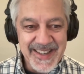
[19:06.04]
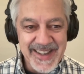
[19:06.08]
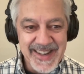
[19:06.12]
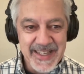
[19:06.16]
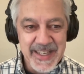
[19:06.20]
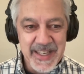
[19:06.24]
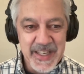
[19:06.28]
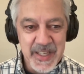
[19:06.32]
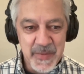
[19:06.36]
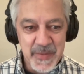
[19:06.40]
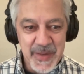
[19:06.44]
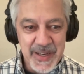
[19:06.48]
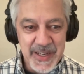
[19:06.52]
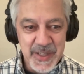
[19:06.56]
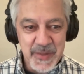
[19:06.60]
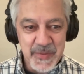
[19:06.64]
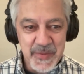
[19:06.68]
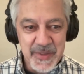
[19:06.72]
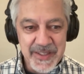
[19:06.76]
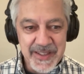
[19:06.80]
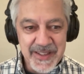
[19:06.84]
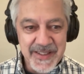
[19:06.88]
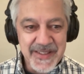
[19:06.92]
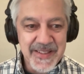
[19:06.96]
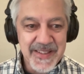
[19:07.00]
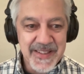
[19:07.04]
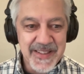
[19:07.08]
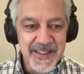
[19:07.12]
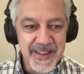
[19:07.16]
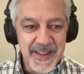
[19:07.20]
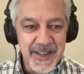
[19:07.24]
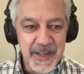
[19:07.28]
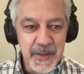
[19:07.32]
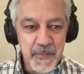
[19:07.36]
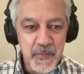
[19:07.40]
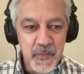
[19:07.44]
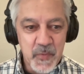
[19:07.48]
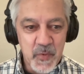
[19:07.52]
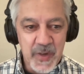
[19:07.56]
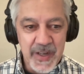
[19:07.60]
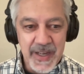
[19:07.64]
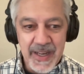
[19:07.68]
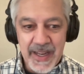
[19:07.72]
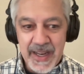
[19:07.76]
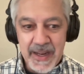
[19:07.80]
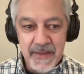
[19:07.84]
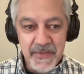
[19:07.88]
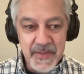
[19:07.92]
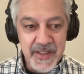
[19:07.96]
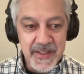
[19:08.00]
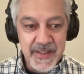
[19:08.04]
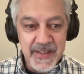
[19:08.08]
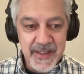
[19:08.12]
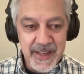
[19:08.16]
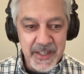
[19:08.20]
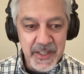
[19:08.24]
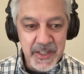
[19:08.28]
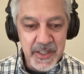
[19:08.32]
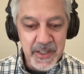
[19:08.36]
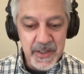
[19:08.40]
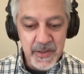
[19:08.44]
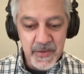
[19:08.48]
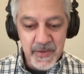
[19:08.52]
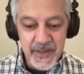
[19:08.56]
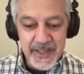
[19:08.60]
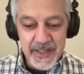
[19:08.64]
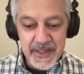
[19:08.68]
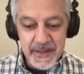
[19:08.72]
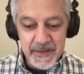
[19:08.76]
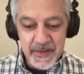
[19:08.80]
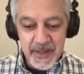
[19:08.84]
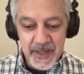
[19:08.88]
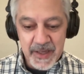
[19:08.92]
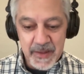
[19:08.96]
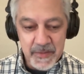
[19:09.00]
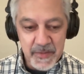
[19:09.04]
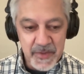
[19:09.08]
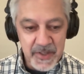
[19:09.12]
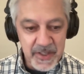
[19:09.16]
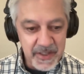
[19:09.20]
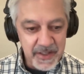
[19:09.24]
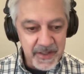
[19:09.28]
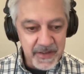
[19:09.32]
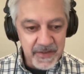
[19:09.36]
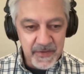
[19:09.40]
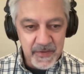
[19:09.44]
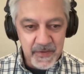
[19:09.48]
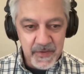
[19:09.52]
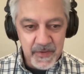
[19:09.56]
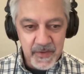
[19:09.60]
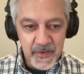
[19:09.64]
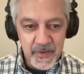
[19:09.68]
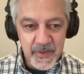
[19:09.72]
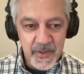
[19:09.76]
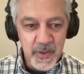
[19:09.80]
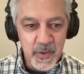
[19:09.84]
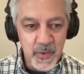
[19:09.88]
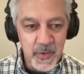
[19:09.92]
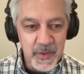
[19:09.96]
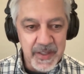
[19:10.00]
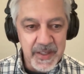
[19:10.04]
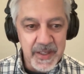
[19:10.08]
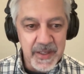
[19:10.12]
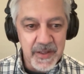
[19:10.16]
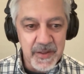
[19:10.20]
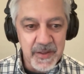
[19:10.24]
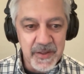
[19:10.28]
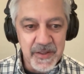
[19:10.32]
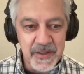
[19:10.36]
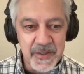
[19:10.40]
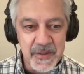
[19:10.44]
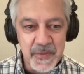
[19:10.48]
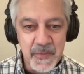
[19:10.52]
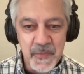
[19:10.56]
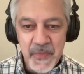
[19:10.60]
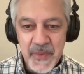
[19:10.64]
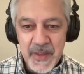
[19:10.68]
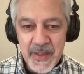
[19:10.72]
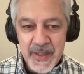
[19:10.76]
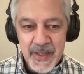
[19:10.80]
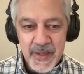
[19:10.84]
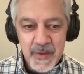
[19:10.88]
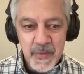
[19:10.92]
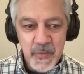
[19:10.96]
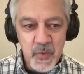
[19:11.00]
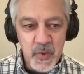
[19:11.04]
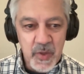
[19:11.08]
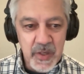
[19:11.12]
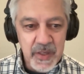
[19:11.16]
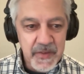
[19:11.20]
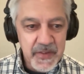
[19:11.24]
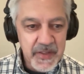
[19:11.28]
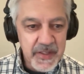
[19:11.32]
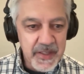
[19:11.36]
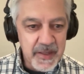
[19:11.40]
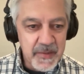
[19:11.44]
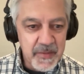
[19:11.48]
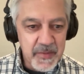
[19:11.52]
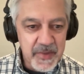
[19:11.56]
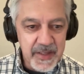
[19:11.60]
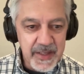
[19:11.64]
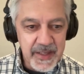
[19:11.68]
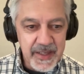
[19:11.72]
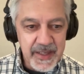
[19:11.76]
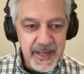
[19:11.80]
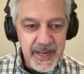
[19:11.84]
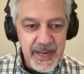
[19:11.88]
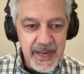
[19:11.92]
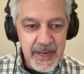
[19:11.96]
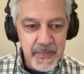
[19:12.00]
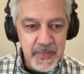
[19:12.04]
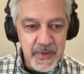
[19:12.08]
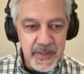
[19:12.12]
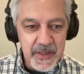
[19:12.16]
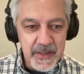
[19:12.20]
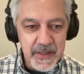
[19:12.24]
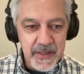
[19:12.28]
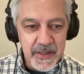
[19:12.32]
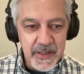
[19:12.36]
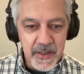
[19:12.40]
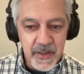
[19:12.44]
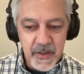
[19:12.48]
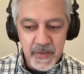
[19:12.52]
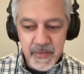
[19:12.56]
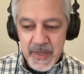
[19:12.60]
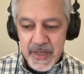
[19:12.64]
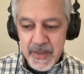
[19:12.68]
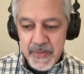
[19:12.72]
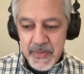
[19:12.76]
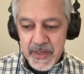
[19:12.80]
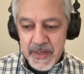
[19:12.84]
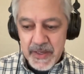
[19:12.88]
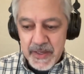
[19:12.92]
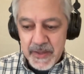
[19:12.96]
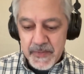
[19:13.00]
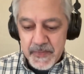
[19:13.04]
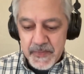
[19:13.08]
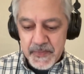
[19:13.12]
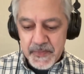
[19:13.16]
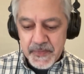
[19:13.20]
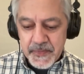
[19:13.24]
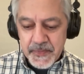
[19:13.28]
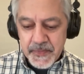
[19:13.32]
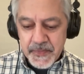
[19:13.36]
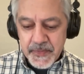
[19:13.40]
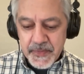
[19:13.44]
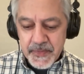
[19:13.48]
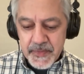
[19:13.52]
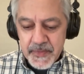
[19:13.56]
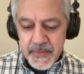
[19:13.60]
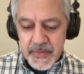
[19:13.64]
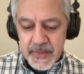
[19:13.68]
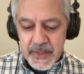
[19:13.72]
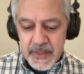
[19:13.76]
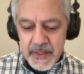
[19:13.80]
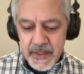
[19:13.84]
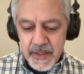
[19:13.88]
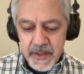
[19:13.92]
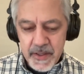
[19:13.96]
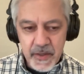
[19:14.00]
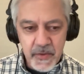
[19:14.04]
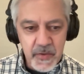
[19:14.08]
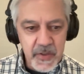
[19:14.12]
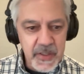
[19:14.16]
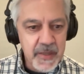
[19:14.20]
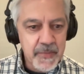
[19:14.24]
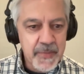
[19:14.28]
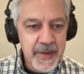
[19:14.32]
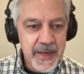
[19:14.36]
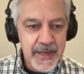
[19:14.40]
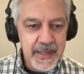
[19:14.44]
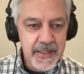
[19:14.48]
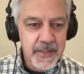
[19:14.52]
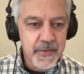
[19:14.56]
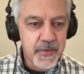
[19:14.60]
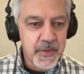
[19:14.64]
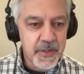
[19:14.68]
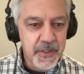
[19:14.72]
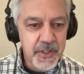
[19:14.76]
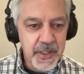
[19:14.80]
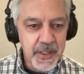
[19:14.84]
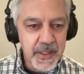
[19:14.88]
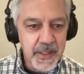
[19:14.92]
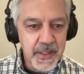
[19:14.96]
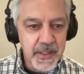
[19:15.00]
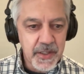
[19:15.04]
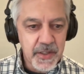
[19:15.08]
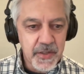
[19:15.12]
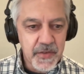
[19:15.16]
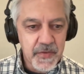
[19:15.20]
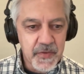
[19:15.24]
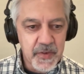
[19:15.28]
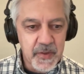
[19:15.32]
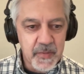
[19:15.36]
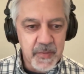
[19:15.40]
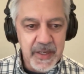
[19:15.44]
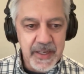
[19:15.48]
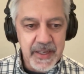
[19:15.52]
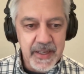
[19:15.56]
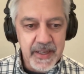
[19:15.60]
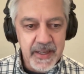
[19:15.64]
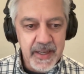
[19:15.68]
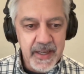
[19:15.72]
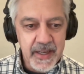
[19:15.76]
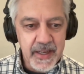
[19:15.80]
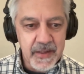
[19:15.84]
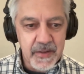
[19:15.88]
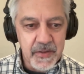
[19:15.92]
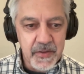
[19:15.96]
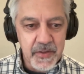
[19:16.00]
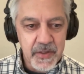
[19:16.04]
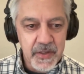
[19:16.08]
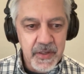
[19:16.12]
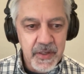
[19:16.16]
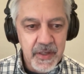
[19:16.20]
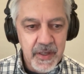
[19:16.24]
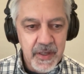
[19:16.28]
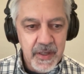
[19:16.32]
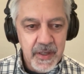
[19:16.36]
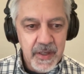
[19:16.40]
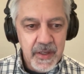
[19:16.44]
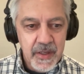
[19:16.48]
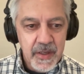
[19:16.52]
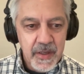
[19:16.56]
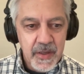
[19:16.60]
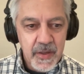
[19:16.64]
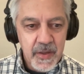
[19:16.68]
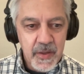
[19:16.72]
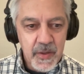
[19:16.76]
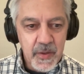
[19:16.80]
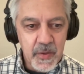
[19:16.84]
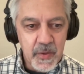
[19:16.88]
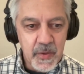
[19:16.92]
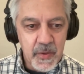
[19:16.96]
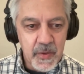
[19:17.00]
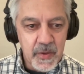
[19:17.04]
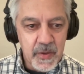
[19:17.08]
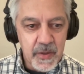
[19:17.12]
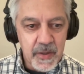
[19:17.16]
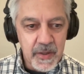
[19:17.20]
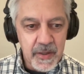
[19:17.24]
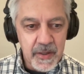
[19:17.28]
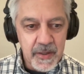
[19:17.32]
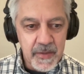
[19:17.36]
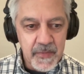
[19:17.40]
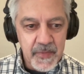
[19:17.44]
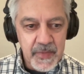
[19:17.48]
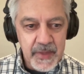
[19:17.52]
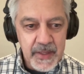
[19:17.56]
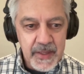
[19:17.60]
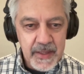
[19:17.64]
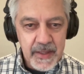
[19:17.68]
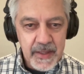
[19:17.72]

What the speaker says: and access management does today, right? I have the session, great. I'm just tooling along. What if something happens? Maybe there was a password change for my account, or